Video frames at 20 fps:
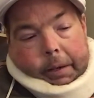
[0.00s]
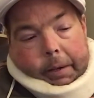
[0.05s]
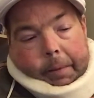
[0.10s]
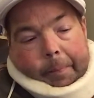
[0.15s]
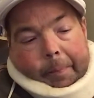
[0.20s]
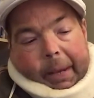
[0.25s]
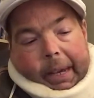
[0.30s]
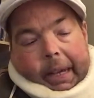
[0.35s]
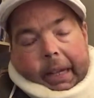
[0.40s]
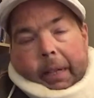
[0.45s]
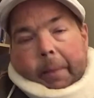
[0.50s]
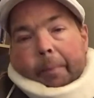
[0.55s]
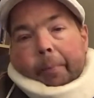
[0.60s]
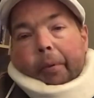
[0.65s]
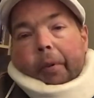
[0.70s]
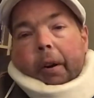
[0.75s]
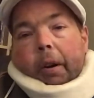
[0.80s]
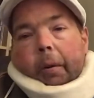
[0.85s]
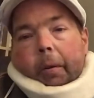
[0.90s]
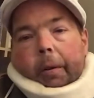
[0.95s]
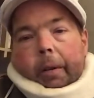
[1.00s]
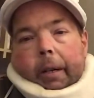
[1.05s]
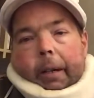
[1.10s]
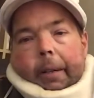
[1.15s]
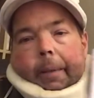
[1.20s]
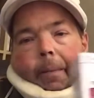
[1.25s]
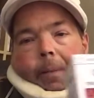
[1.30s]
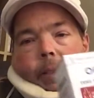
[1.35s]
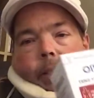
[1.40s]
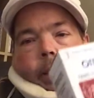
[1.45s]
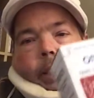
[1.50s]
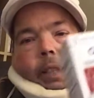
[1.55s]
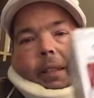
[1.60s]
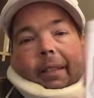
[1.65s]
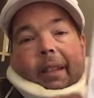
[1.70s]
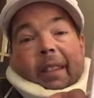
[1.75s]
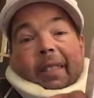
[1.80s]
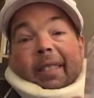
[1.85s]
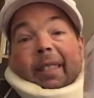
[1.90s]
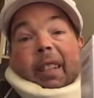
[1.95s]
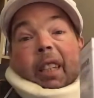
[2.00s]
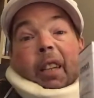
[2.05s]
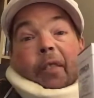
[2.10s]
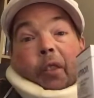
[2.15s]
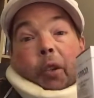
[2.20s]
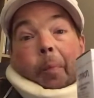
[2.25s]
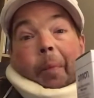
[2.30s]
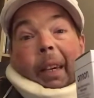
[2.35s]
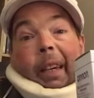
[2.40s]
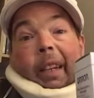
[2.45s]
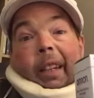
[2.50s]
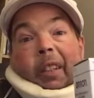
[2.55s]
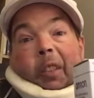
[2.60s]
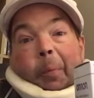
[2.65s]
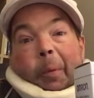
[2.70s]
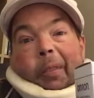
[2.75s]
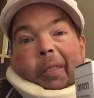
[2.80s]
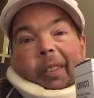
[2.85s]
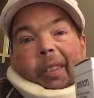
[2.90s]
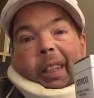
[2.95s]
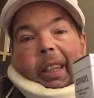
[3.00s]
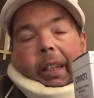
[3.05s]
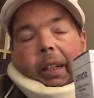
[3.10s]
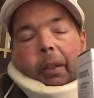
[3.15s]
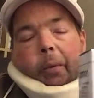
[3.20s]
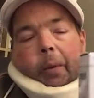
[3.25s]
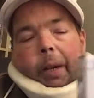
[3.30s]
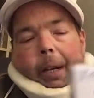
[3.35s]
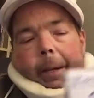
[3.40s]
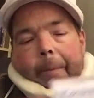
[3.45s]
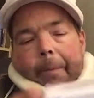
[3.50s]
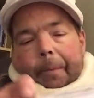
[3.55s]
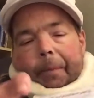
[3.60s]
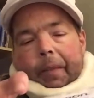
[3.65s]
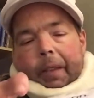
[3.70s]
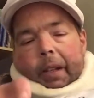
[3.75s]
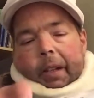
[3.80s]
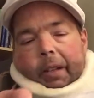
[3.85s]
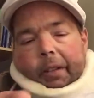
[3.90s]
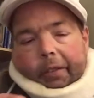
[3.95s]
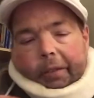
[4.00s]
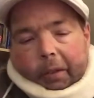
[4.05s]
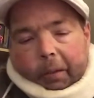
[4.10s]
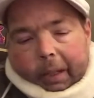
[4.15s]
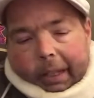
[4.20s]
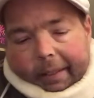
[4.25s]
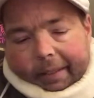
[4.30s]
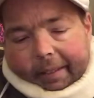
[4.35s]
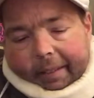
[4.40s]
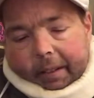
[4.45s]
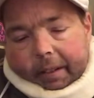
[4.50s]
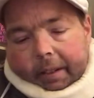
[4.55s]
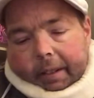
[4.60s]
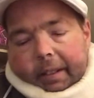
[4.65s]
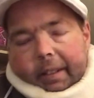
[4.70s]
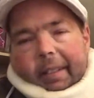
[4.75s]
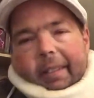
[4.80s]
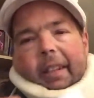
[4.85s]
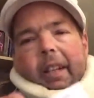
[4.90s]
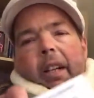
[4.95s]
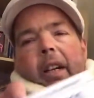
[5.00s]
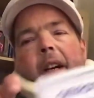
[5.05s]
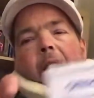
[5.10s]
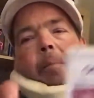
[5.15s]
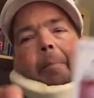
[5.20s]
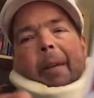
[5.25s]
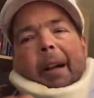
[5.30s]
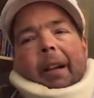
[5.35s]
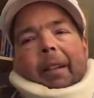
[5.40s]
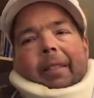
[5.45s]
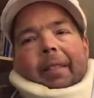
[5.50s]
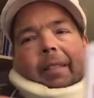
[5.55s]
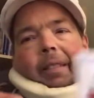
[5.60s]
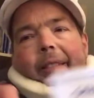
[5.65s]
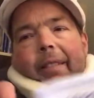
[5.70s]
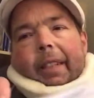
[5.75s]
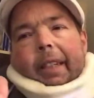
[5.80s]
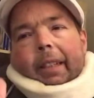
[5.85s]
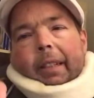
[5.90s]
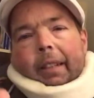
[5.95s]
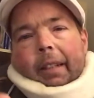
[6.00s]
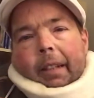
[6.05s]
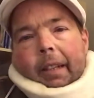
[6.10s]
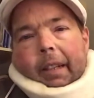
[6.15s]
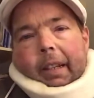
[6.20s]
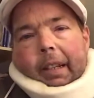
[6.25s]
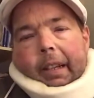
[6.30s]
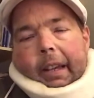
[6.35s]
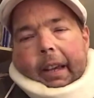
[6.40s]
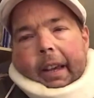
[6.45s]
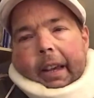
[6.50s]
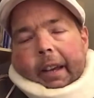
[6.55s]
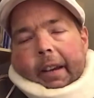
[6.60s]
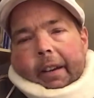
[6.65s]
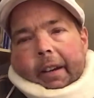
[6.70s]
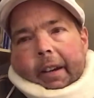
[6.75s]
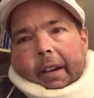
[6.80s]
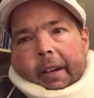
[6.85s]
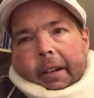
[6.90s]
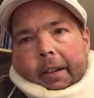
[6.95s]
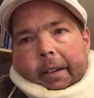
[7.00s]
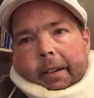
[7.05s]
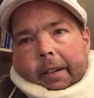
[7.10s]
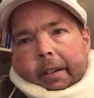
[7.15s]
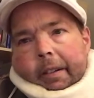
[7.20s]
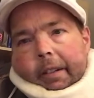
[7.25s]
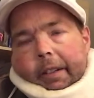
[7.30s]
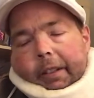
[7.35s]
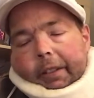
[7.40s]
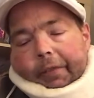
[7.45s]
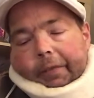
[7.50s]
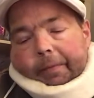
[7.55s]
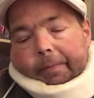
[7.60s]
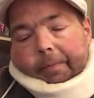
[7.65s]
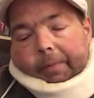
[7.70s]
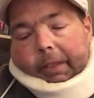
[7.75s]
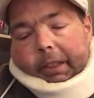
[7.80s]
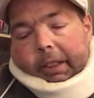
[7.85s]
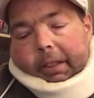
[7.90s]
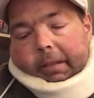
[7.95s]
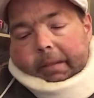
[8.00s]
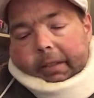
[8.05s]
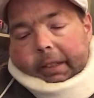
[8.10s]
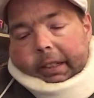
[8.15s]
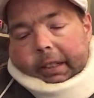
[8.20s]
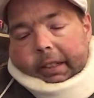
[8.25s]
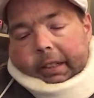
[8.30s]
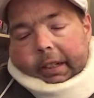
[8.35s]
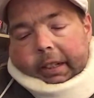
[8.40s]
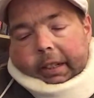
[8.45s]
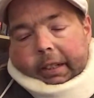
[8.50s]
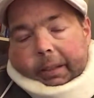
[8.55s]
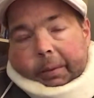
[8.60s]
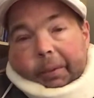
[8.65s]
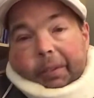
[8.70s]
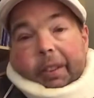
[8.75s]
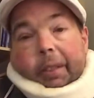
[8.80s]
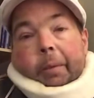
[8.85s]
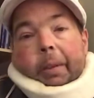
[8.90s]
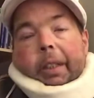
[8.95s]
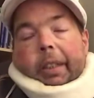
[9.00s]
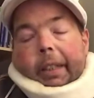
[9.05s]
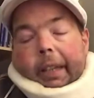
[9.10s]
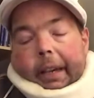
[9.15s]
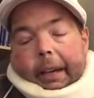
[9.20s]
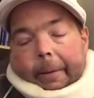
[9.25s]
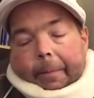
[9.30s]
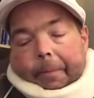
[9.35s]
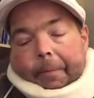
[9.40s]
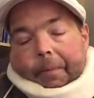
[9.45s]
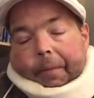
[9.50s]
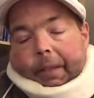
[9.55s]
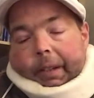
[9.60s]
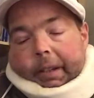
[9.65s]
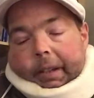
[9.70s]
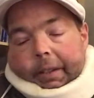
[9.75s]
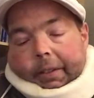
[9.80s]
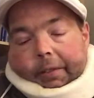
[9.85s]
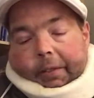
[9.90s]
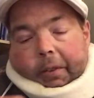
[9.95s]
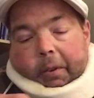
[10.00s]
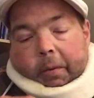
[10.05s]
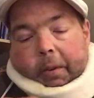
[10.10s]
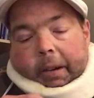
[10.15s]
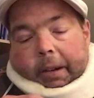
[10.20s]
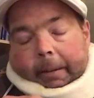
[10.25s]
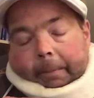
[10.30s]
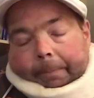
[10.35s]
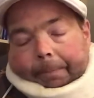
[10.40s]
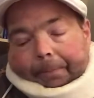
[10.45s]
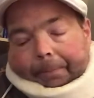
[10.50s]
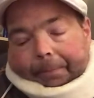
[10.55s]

Pain Pro. It doesn't give you pain. It's supposed to take it away. So let's kind of unbox this thing, and we'll see what you get. So